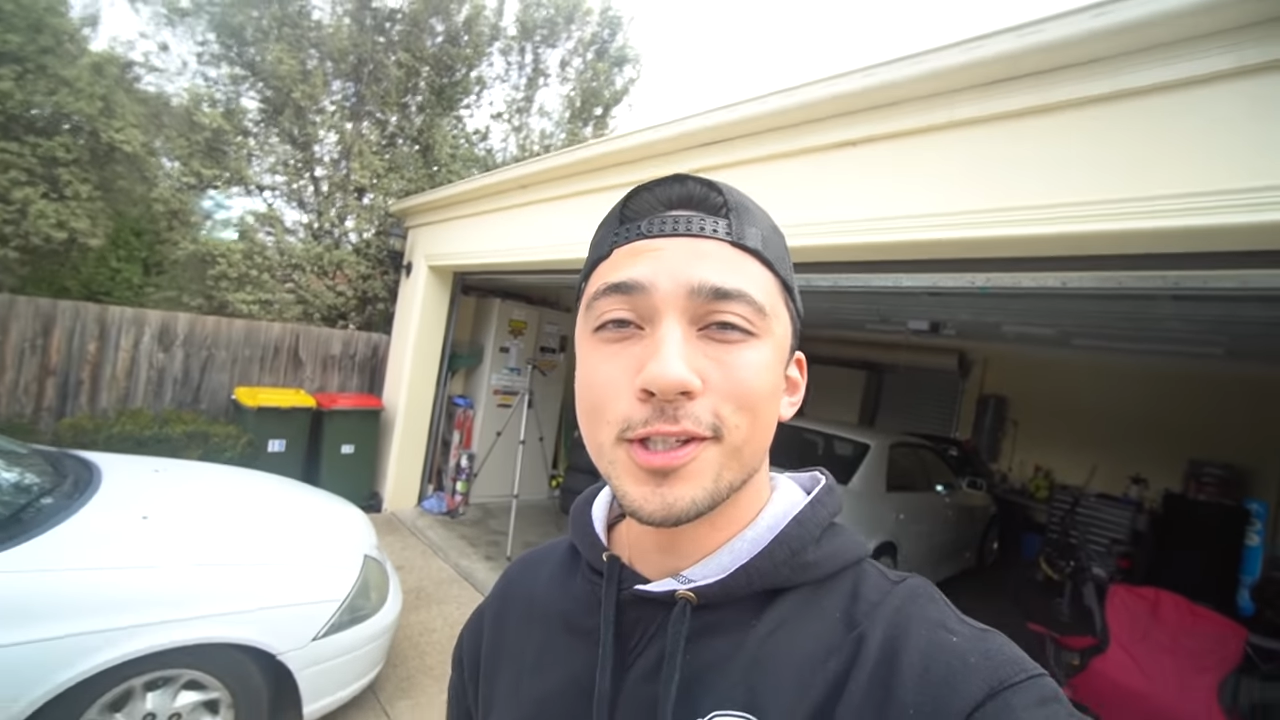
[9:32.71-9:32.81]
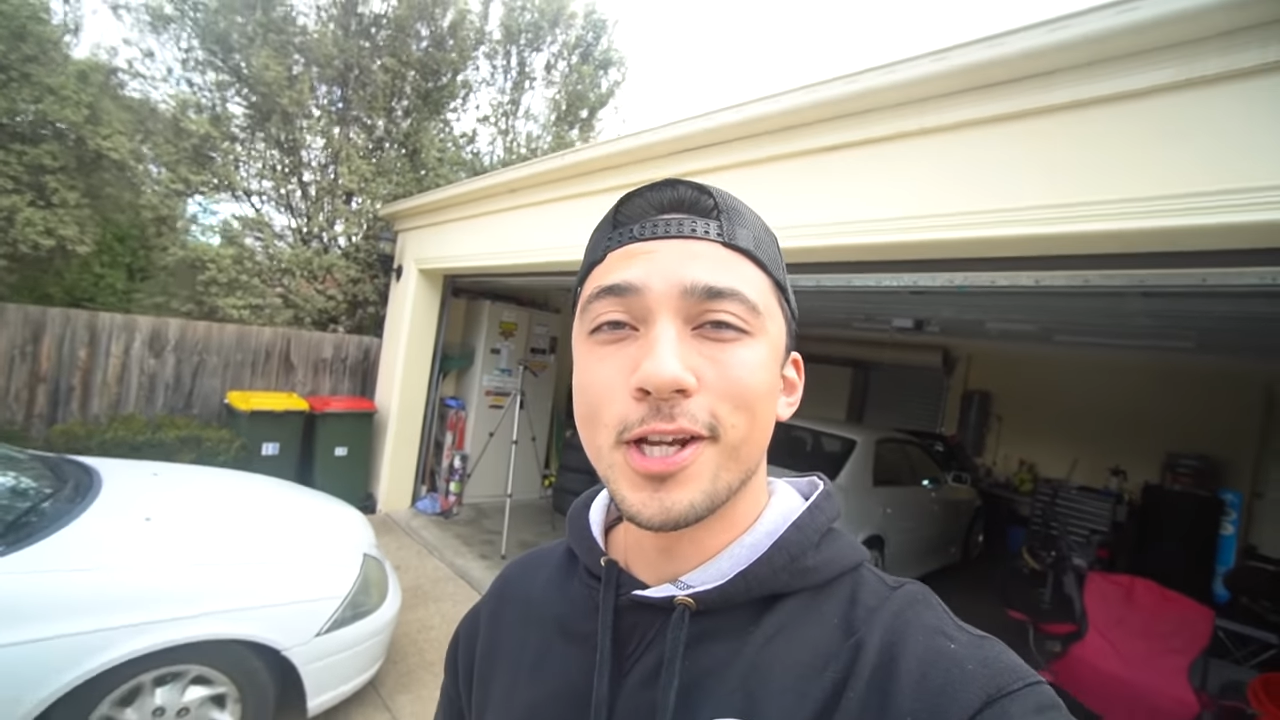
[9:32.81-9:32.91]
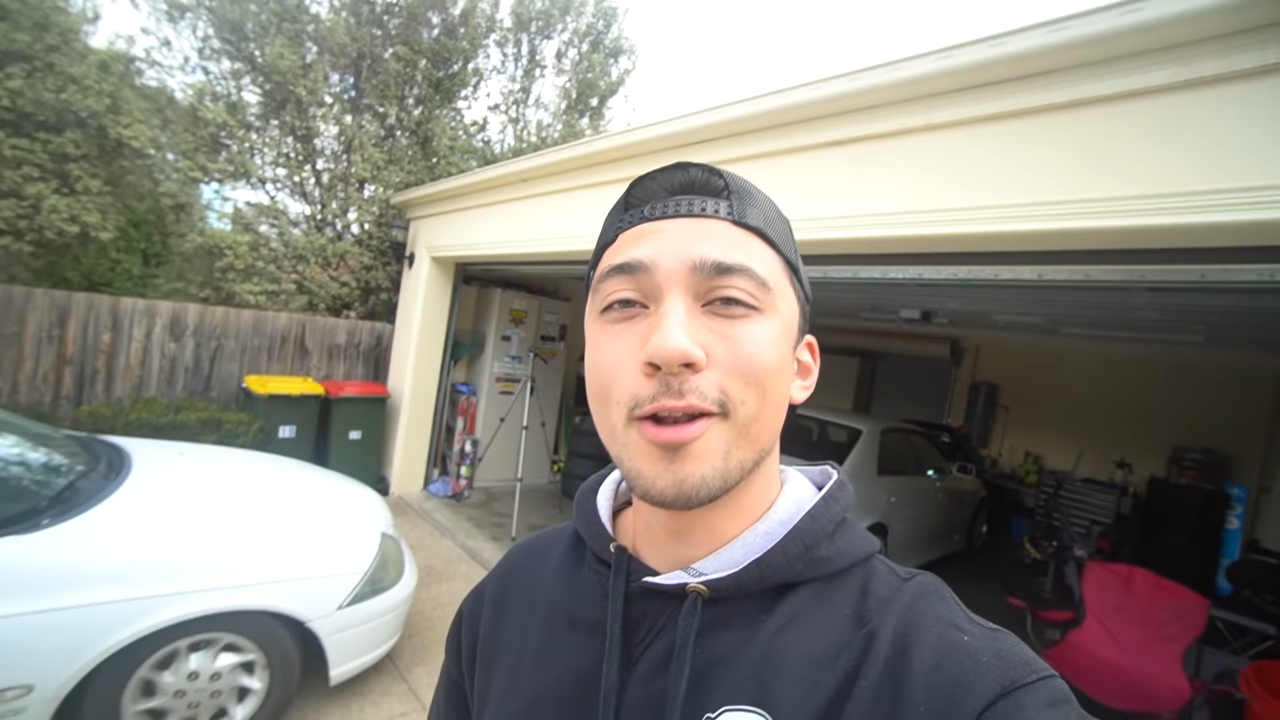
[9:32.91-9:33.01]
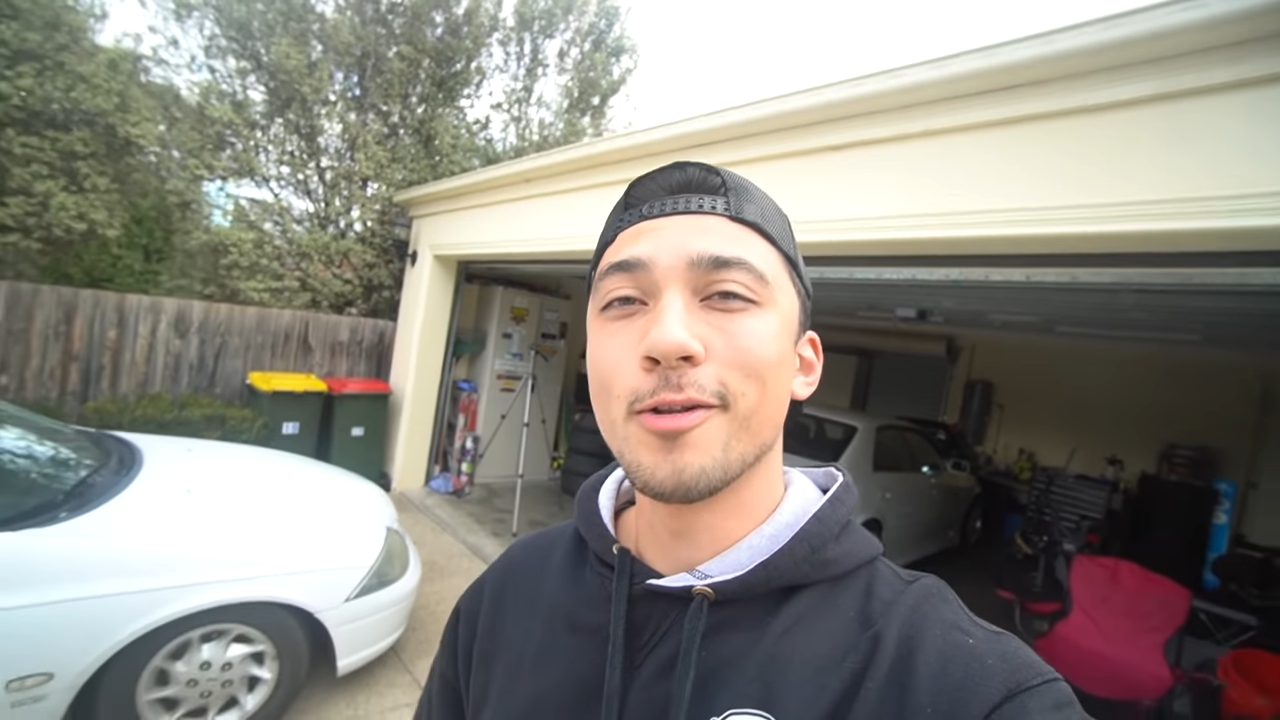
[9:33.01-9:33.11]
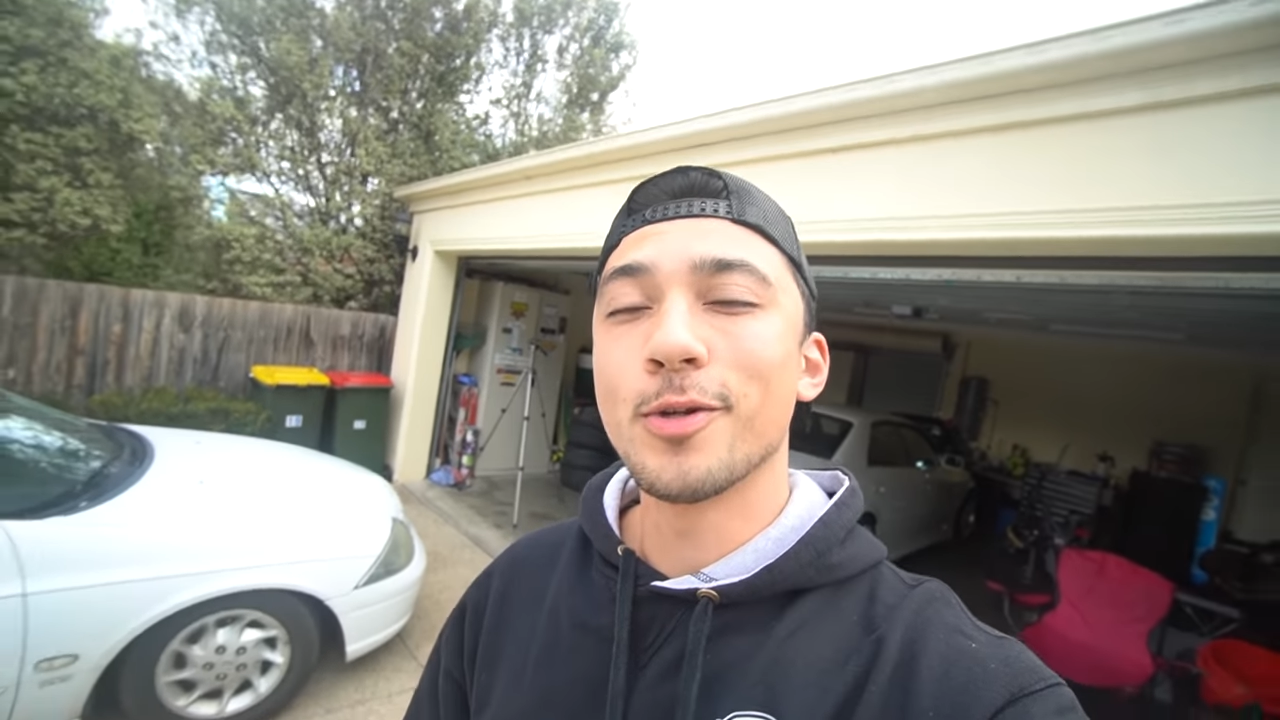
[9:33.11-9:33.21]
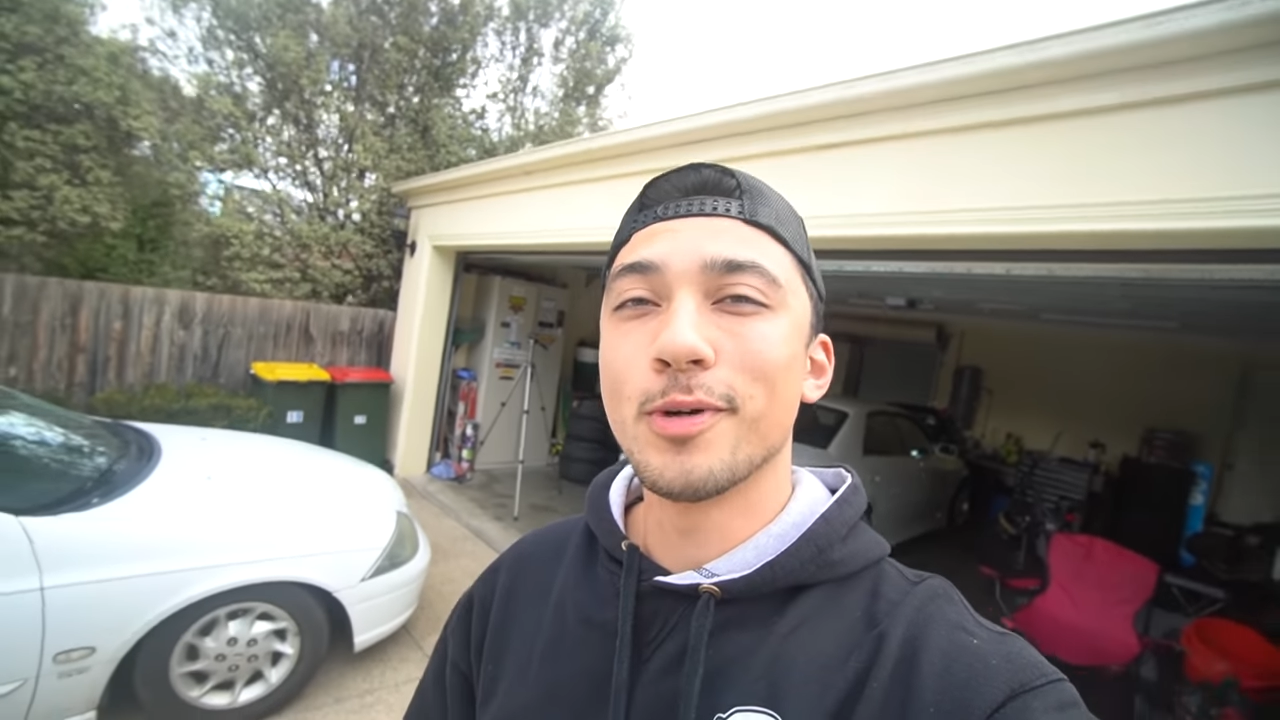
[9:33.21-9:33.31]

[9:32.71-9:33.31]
the channel and you